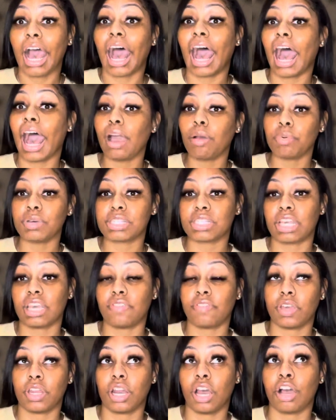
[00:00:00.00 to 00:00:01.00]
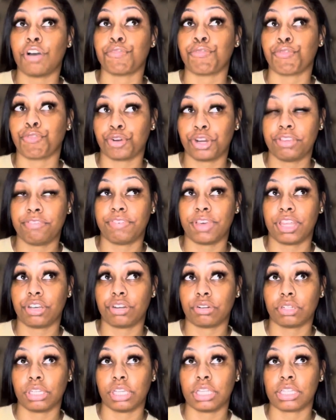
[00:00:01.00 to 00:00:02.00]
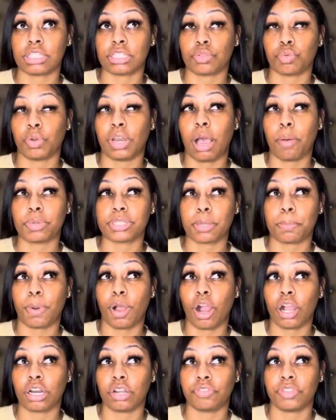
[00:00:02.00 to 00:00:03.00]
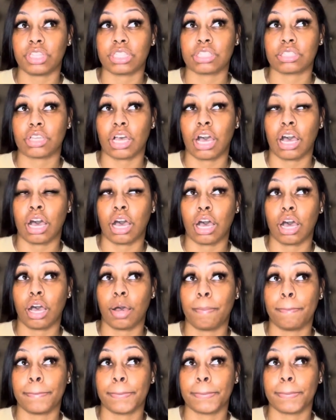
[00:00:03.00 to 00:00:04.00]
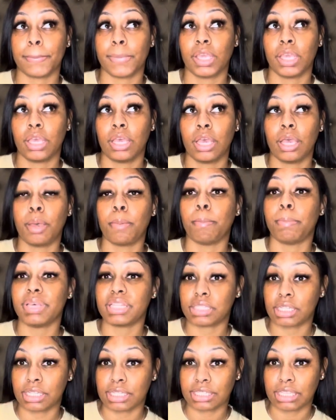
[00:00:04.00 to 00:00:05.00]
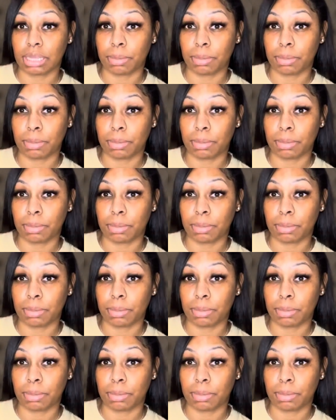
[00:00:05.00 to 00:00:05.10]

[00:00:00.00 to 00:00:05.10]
I was given a free vendor list when I was a part of this um, business